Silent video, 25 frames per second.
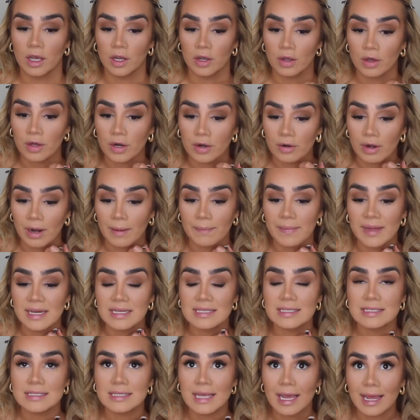I'm going to grab that
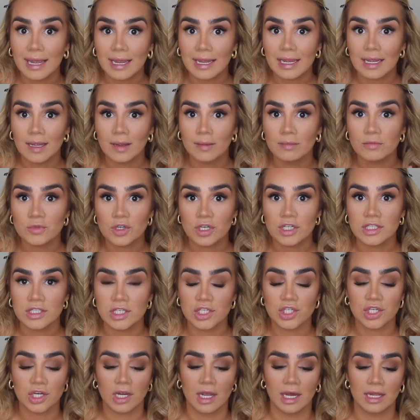same
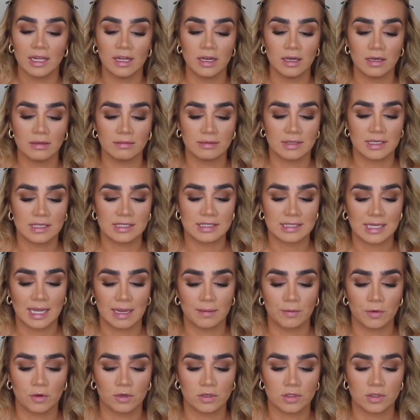transition colour, that
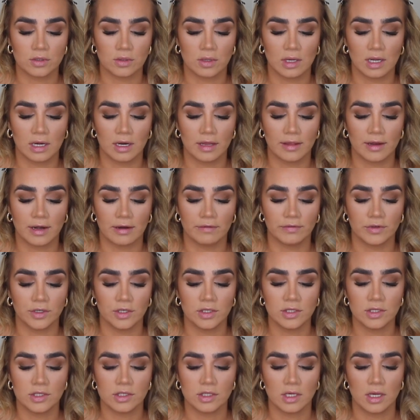same contour colour that I've
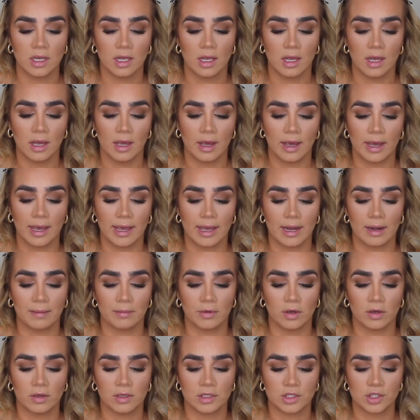used, and I'm
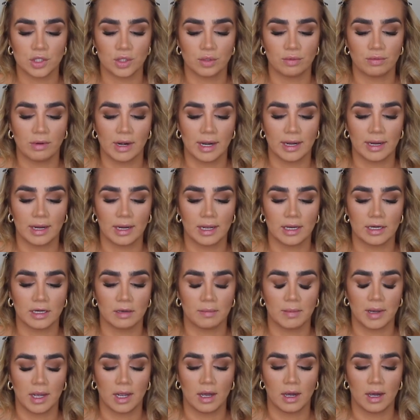going to run it under
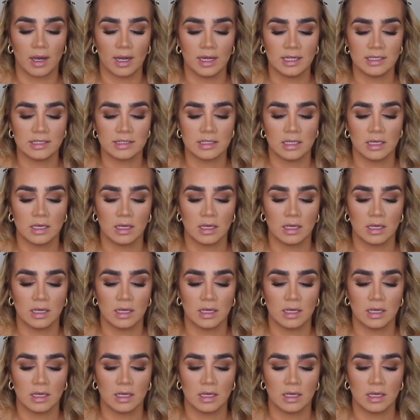my eyes.